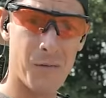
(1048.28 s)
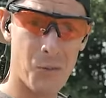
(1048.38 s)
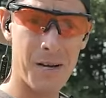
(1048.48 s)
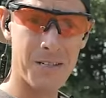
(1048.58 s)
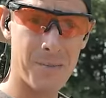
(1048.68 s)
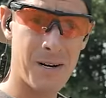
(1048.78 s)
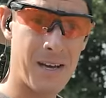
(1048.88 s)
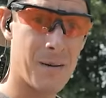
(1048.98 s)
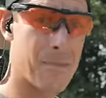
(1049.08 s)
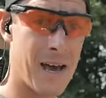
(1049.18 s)
If you're wasting
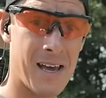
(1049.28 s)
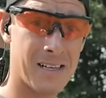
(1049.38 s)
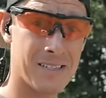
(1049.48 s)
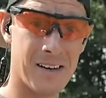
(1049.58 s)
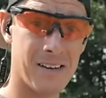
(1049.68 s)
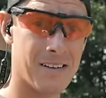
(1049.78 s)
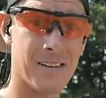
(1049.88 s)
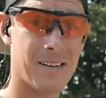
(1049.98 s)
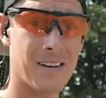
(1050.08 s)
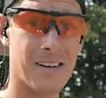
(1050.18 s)
money on bangs,
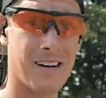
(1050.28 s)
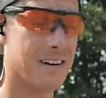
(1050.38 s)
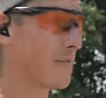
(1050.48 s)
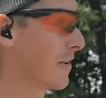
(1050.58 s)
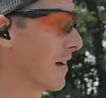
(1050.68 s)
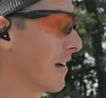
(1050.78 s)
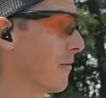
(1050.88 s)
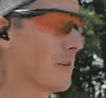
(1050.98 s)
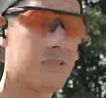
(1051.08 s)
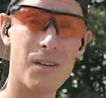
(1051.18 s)

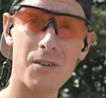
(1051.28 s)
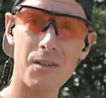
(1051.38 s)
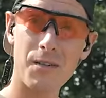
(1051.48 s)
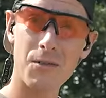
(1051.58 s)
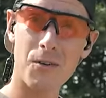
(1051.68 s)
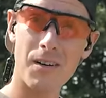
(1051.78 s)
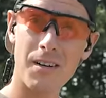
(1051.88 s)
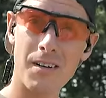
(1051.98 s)
what's the other stuff, Jordan?